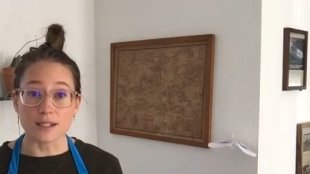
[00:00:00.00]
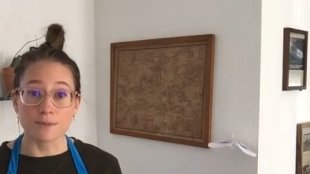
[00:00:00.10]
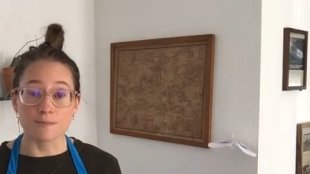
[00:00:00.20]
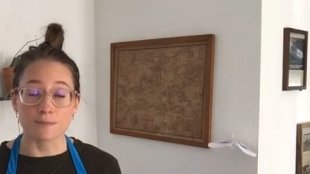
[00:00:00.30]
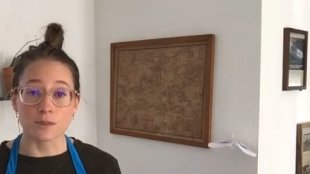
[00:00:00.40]

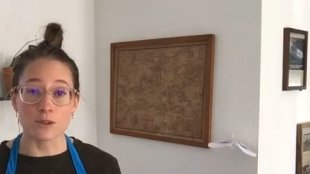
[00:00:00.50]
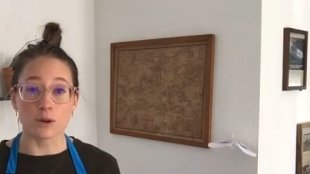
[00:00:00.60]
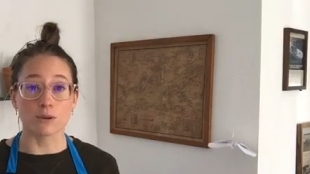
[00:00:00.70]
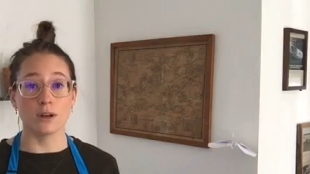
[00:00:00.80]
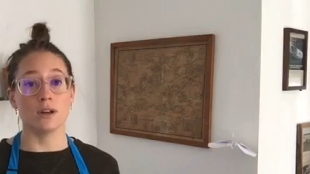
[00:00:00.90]
So
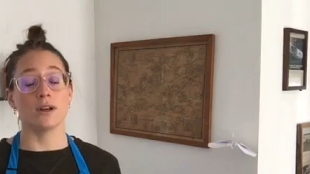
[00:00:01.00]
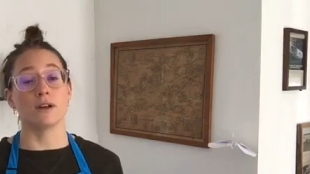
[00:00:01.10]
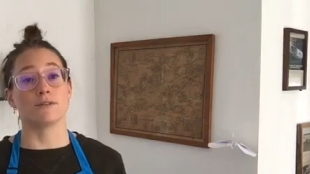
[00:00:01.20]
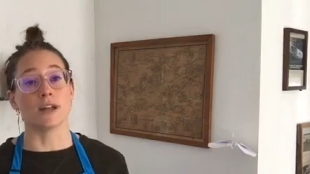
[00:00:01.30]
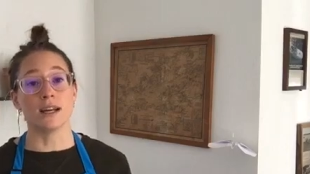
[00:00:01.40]
flight
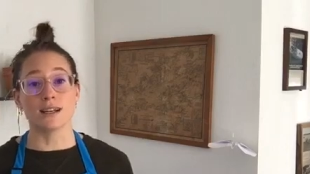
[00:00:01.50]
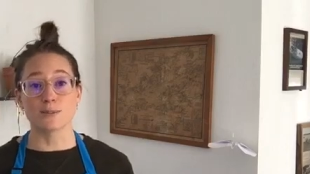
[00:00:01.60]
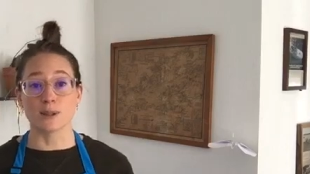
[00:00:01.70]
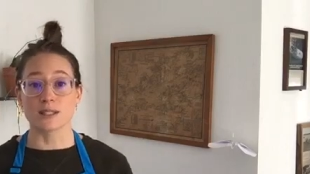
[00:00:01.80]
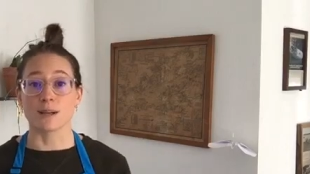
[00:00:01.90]
has been
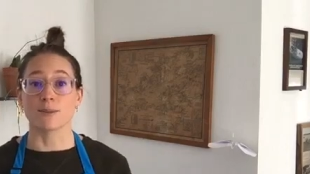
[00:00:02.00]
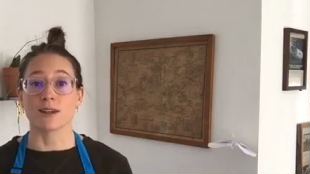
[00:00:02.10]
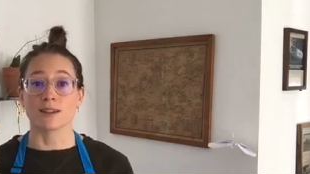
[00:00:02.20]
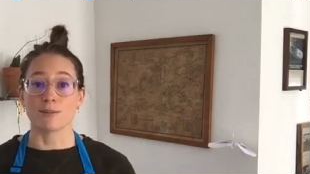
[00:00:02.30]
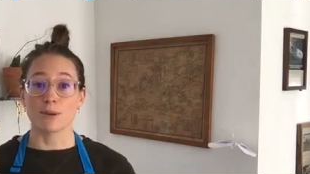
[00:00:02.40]
something that
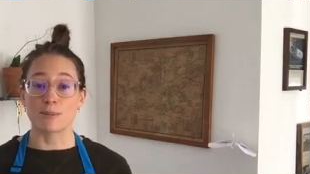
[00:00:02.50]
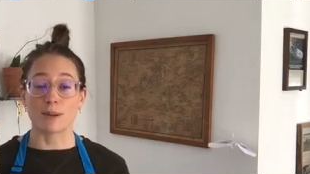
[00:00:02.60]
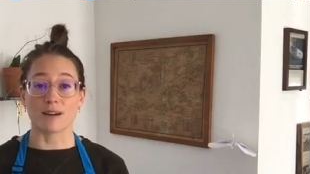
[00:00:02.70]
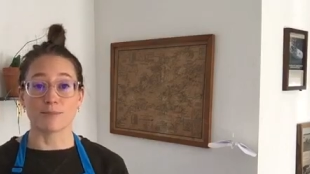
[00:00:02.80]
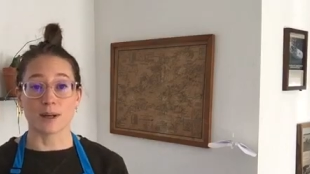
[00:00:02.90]
people have been
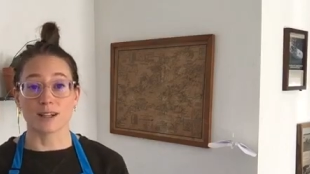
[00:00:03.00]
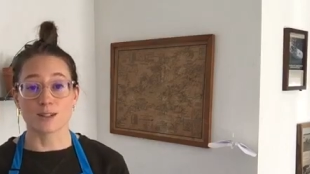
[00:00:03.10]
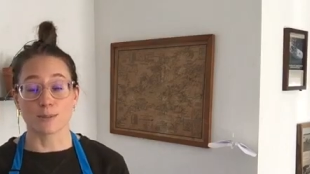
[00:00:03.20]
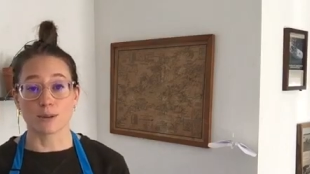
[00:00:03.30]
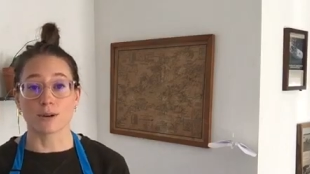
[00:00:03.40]

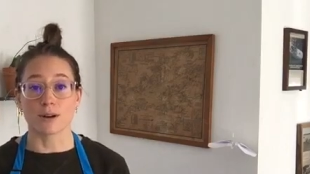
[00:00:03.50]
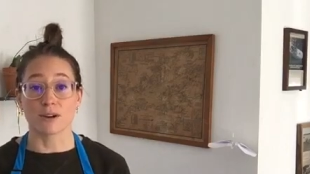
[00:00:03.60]
exploring for